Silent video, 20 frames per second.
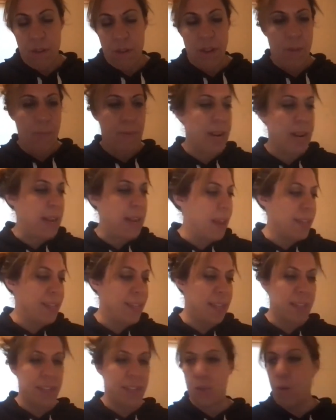But I, I said
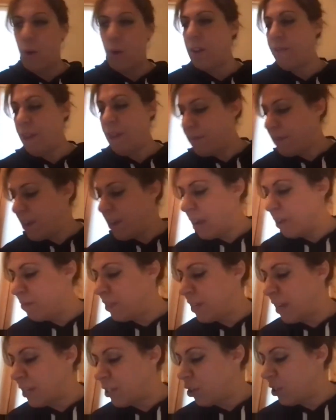this 25 times
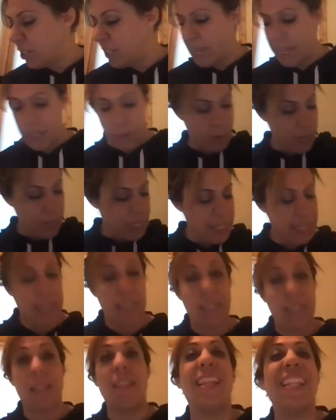today, so I'll say
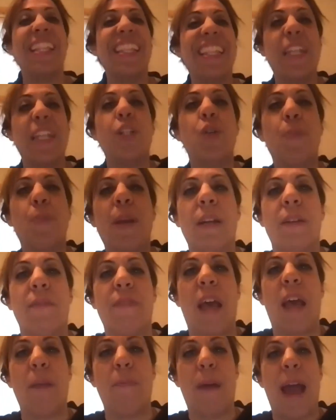26. The linchpin of
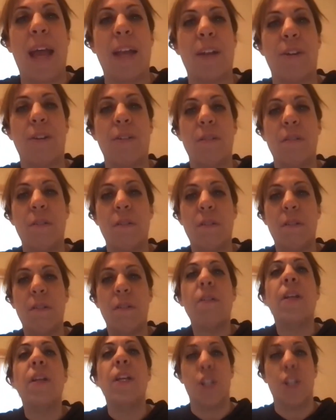that pattern
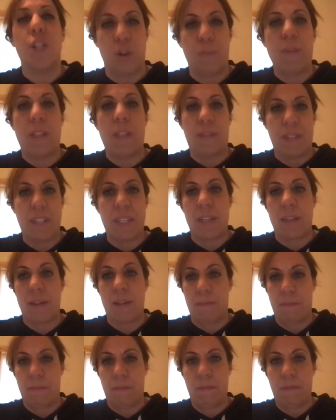is your belief system,
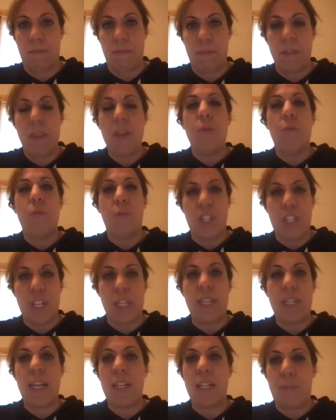which
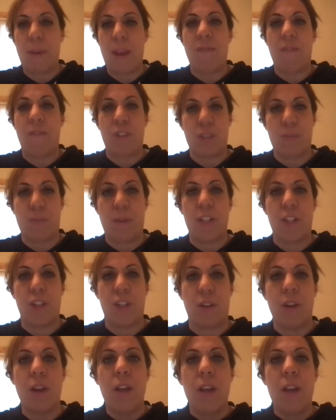dictates pain versus pleasure.